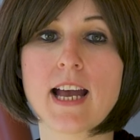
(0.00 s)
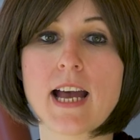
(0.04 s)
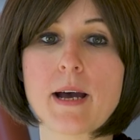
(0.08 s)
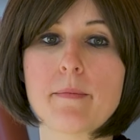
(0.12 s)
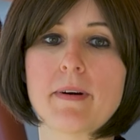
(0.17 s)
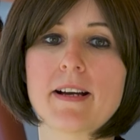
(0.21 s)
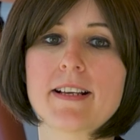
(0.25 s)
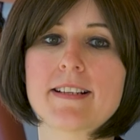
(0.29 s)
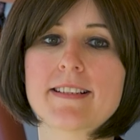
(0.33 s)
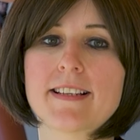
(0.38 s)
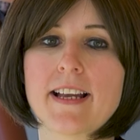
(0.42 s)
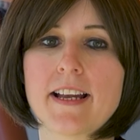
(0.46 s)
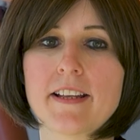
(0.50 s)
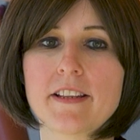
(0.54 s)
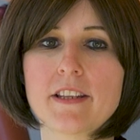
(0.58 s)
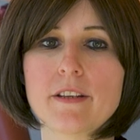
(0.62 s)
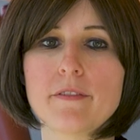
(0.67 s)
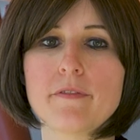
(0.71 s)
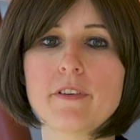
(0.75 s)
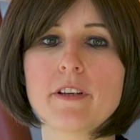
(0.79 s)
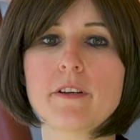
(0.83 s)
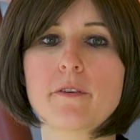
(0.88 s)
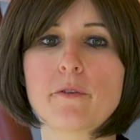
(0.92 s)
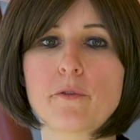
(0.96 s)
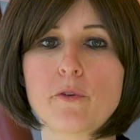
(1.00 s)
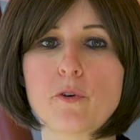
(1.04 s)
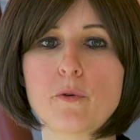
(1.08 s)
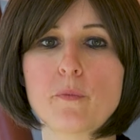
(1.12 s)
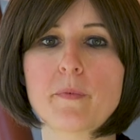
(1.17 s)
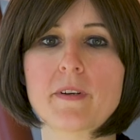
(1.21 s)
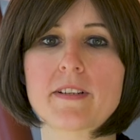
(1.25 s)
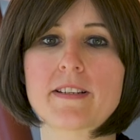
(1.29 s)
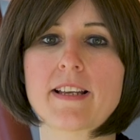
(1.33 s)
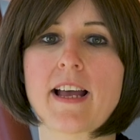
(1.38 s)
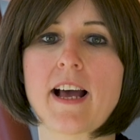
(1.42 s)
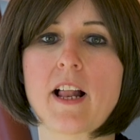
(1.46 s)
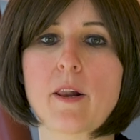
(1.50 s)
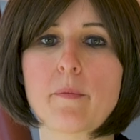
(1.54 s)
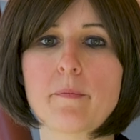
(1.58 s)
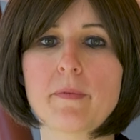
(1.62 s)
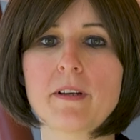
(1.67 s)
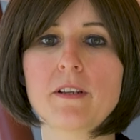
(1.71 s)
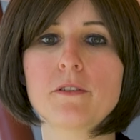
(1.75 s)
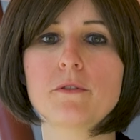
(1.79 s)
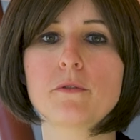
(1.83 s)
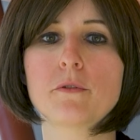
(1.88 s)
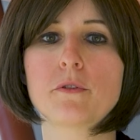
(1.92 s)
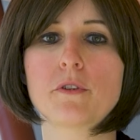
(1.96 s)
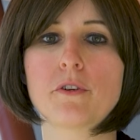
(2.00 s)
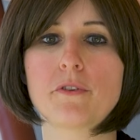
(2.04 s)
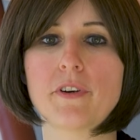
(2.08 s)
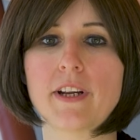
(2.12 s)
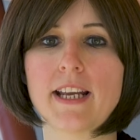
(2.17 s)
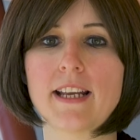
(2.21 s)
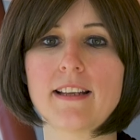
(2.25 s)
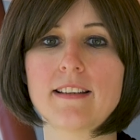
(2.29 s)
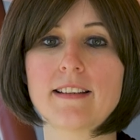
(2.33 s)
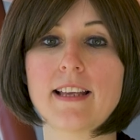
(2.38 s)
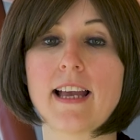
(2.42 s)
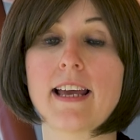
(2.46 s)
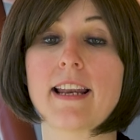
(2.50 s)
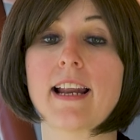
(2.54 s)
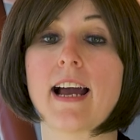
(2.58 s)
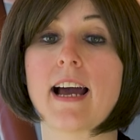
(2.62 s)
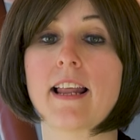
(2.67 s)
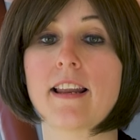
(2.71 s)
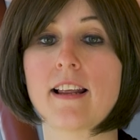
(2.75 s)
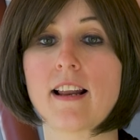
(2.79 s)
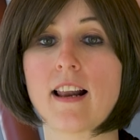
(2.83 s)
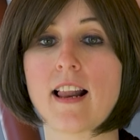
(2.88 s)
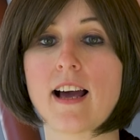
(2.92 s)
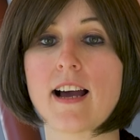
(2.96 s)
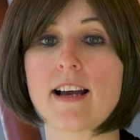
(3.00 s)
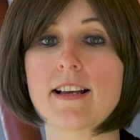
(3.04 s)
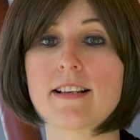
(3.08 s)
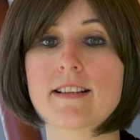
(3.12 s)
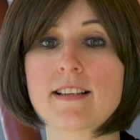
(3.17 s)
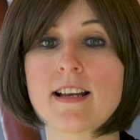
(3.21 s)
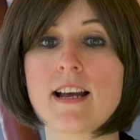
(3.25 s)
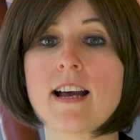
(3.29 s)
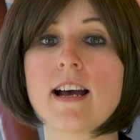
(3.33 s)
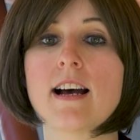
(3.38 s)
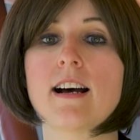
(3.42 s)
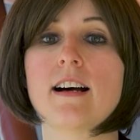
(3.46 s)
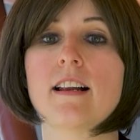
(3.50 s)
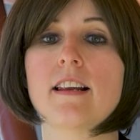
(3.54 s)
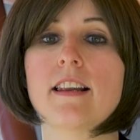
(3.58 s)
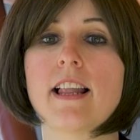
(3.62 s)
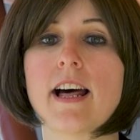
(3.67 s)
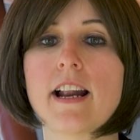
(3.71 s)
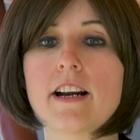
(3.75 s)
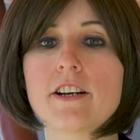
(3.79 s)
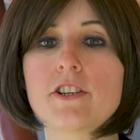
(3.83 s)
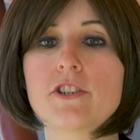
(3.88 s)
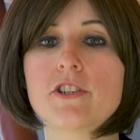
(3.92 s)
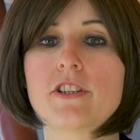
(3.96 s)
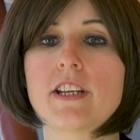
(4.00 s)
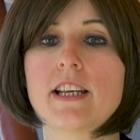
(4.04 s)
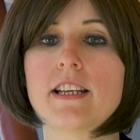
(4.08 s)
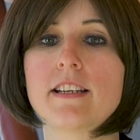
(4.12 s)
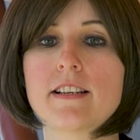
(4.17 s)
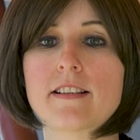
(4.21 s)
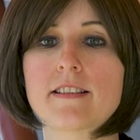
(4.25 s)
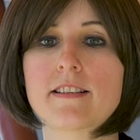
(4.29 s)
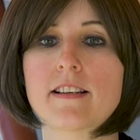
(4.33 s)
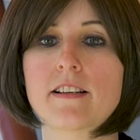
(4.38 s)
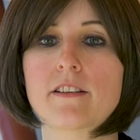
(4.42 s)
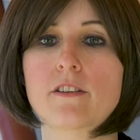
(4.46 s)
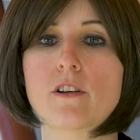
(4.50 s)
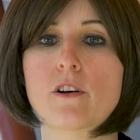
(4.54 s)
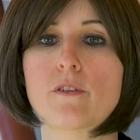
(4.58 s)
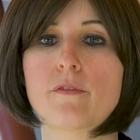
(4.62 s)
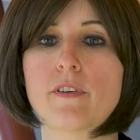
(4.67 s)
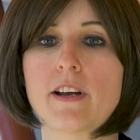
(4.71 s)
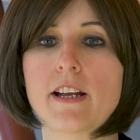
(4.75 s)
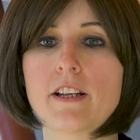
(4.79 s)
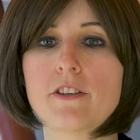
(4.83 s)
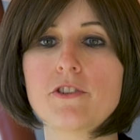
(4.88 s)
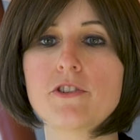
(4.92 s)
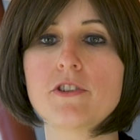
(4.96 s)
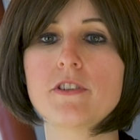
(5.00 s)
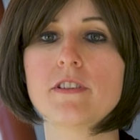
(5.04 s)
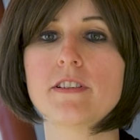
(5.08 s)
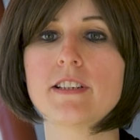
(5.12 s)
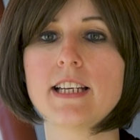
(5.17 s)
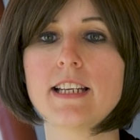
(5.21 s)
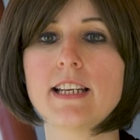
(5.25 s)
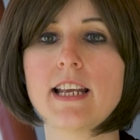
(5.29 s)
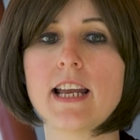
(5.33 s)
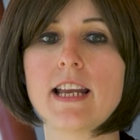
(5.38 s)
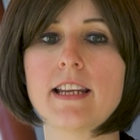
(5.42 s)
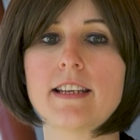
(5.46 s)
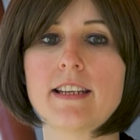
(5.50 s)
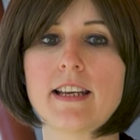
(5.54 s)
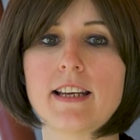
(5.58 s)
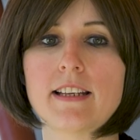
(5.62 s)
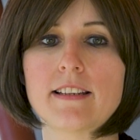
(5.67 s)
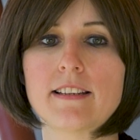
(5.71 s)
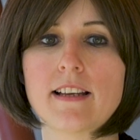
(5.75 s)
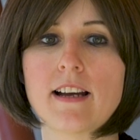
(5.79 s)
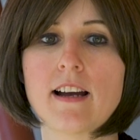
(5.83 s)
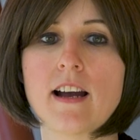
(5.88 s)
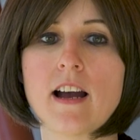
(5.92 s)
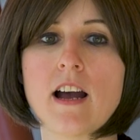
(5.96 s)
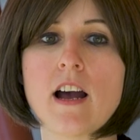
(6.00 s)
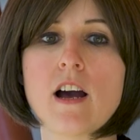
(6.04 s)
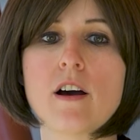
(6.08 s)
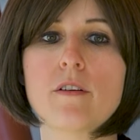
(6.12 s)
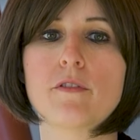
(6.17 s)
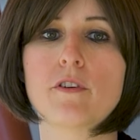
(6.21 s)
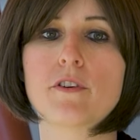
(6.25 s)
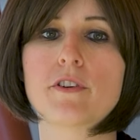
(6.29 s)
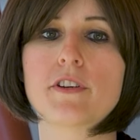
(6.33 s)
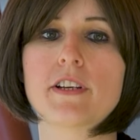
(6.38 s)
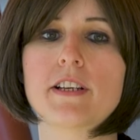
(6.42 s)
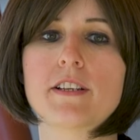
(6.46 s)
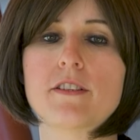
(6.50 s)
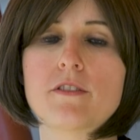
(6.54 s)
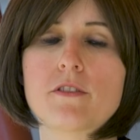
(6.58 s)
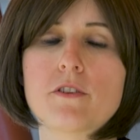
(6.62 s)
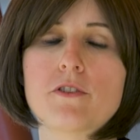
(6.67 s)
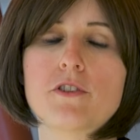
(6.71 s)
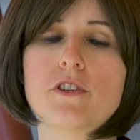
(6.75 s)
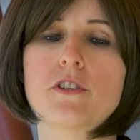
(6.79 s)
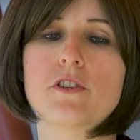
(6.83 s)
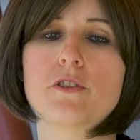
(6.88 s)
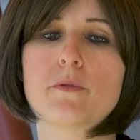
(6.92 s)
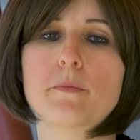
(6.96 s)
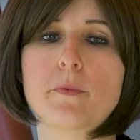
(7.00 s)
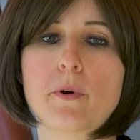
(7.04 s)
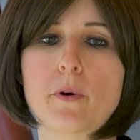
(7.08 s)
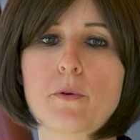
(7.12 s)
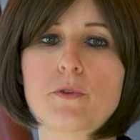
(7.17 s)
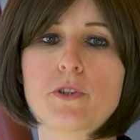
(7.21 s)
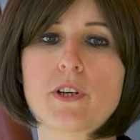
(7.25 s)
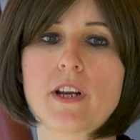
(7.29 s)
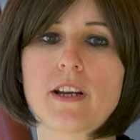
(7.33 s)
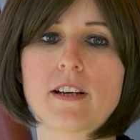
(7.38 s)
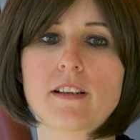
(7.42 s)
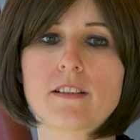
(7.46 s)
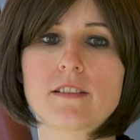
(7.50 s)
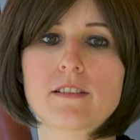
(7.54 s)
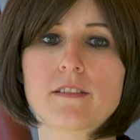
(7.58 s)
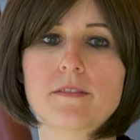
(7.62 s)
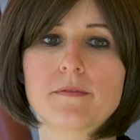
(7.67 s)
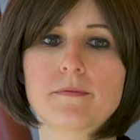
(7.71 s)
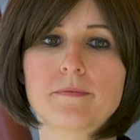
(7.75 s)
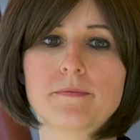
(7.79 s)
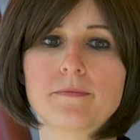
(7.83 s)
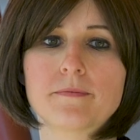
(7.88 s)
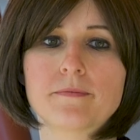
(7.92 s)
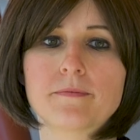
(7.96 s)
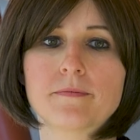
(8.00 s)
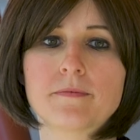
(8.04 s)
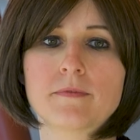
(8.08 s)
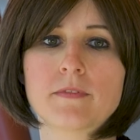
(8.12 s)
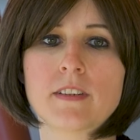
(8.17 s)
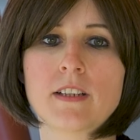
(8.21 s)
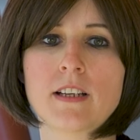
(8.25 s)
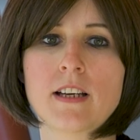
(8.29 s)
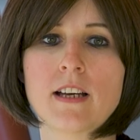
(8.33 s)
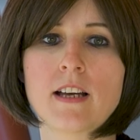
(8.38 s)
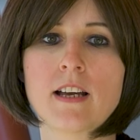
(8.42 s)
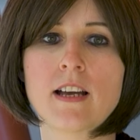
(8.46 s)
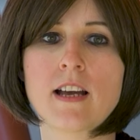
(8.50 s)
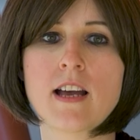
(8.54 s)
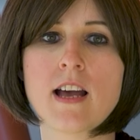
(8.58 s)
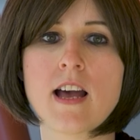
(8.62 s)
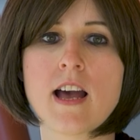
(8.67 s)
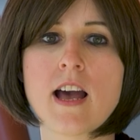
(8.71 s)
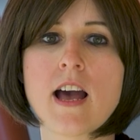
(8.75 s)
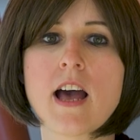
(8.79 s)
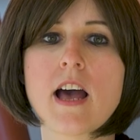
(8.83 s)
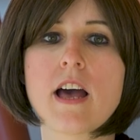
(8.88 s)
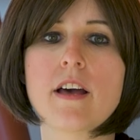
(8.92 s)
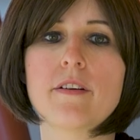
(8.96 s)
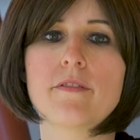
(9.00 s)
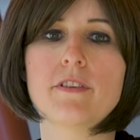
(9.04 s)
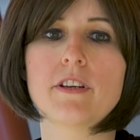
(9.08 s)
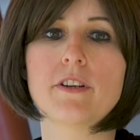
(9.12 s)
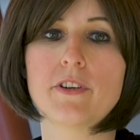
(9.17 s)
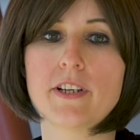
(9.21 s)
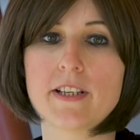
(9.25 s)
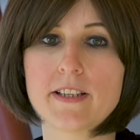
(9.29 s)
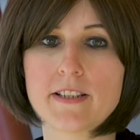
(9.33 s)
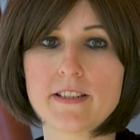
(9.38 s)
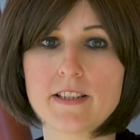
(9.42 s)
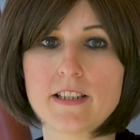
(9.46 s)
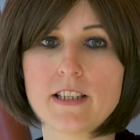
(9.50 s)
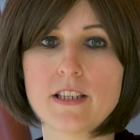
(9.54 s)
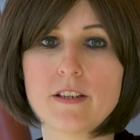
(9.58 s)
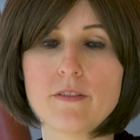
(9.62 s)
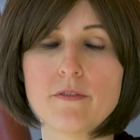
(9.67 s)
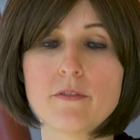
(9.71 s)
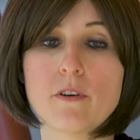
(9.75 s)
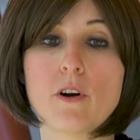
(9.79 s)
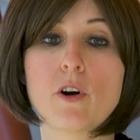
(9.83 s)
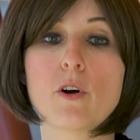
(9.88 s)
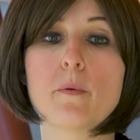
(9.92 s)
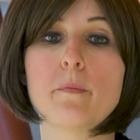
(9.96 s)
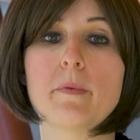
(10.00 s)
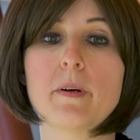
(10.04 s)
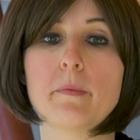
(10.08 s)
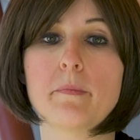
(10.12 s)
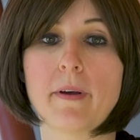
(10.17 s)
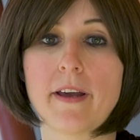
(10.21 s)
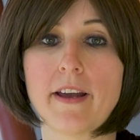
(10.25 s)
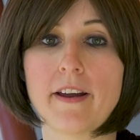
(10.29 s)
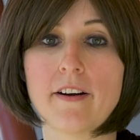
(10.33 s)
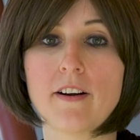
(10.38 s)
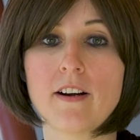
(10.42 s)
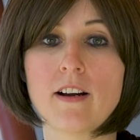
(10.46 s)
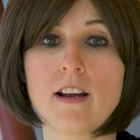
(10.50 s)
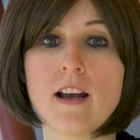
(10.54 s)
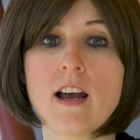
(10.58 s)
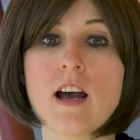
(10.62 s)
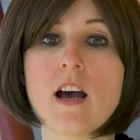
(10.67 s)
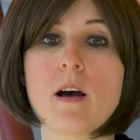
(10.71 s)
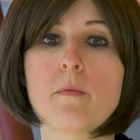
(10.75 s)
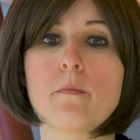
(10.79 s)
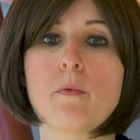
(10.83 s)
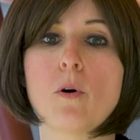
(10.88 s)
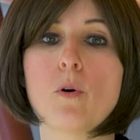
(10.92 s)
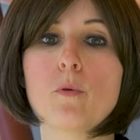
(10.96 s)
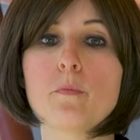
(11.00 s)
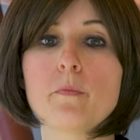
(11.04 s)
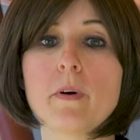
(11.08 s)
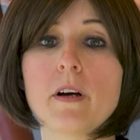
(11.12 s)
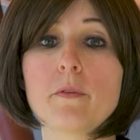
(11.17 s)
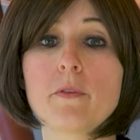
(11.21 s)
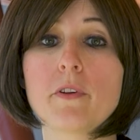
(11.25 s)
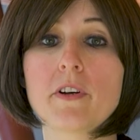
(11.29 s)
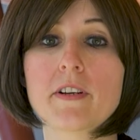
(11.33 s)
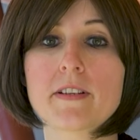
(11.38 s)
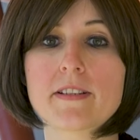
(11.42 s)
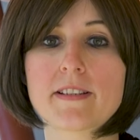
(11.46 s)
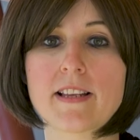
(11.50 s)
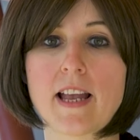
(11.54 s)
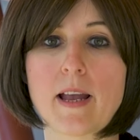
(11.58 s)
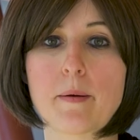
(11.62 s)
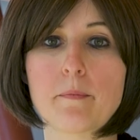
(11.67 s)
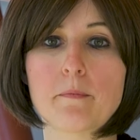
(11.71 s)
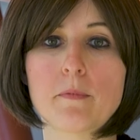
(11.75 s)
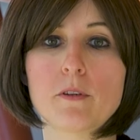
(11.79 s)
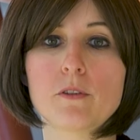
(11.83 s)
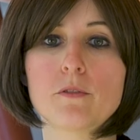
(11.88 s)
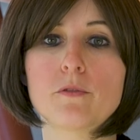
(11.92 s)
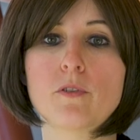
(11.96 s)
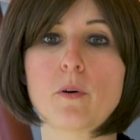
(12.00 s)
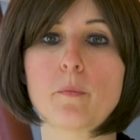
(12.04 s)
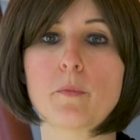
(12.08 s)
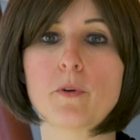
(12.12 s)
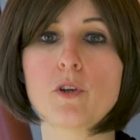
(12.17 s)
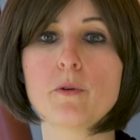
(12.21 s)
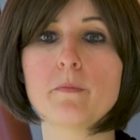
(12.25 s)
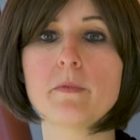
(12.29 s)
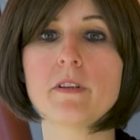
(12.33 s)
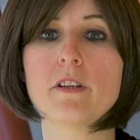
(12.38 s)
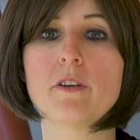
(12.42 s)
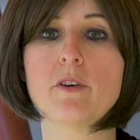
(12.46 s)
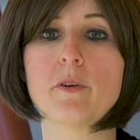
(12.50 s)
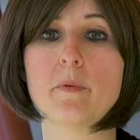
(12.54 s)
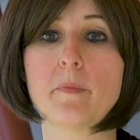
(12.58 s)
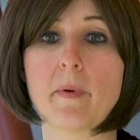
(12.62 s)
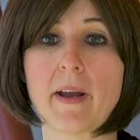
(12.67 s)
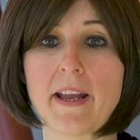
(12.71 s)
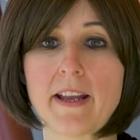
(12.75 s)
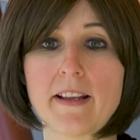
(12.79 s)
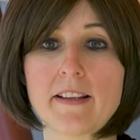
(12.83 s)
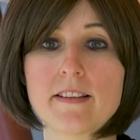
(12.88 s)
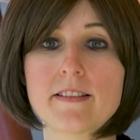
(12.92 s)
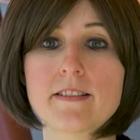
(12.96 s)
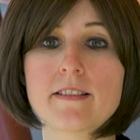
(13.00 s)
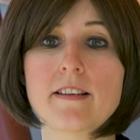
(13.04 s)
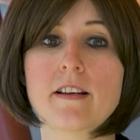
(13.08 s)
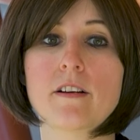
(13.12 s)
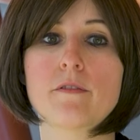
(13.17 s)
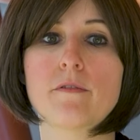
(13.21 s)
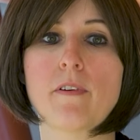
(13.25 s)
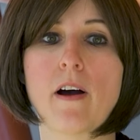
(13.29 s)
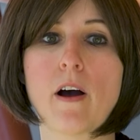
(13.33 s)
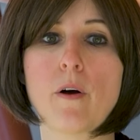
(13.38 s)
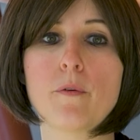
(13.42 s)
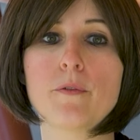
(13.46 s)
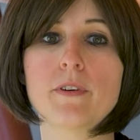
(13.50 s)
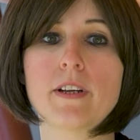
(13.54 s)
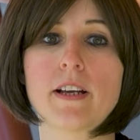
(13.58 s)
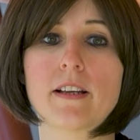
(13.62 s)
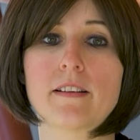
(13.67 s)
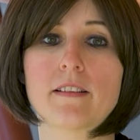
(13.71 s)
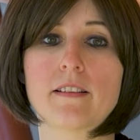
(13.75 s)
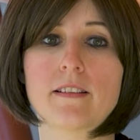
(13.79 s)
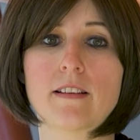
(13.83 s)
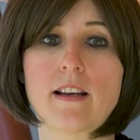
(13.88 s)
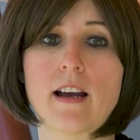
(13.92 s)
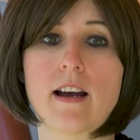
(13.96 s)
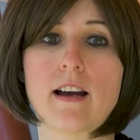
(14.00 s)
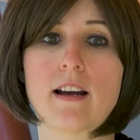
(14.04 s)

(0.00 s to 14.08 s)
My scientific group is helping to create and analyze a large dataset of ancient DNA data for the HistoGenes project. We receive or prepare bone powders sampled from human remains found at